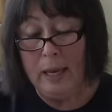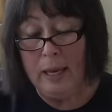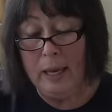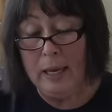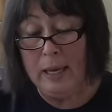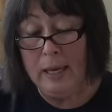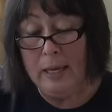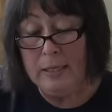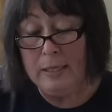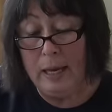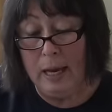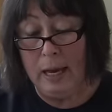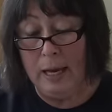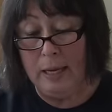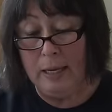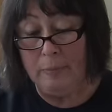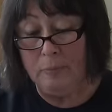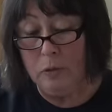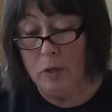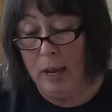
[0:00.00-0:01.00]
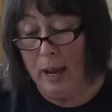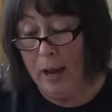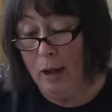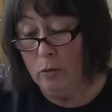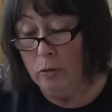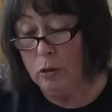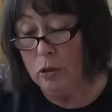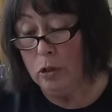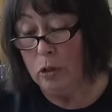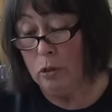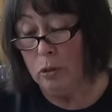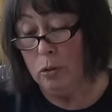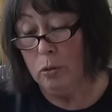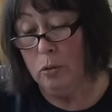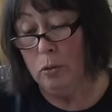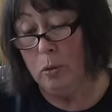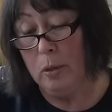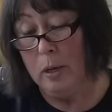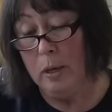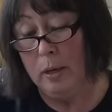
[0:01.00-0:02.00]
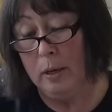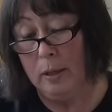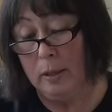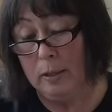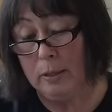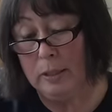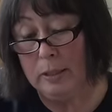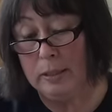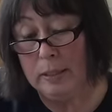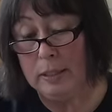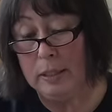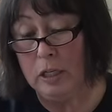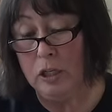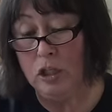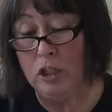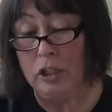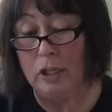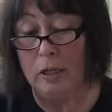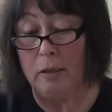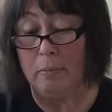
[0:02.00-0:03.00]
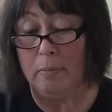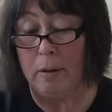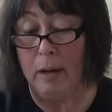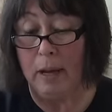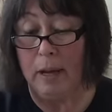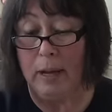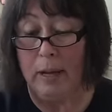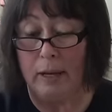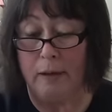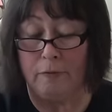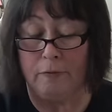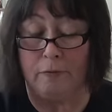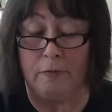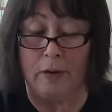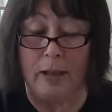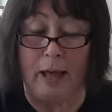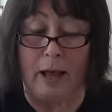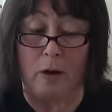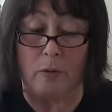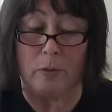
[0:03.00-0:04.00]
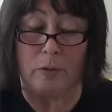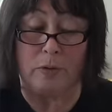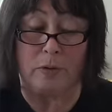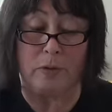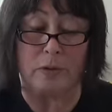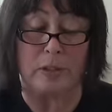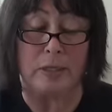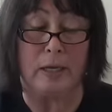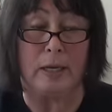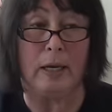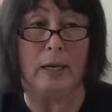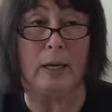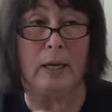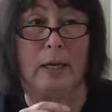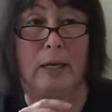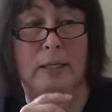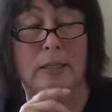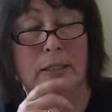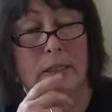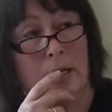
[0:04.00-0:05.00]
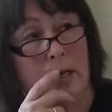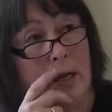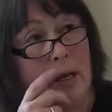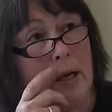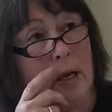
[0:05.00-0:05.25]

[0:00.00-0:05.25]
And I am out to stitching my flowers. And